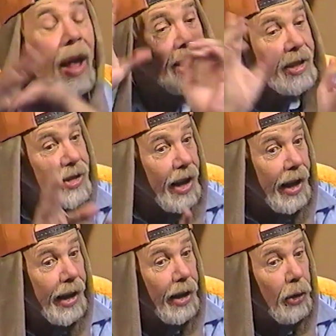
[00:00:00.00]
You see a
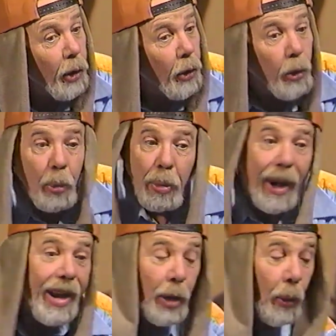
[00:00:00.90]
little girl
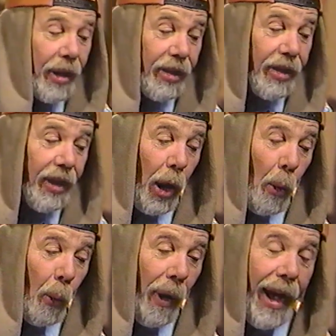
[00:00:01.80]
playing with the
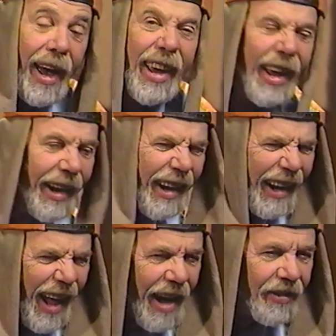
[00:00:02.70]
wagon,
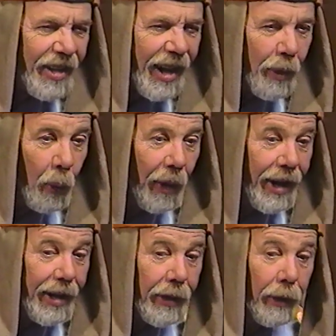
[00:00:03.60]
laughing and
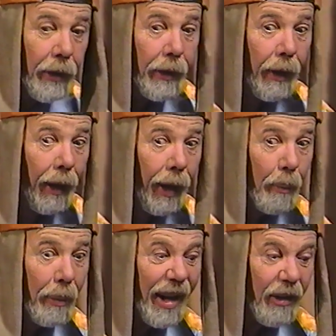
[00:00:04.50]
wiggling her
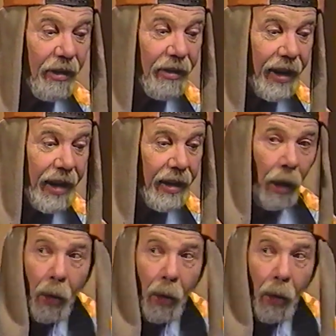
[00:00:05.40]
bare feet.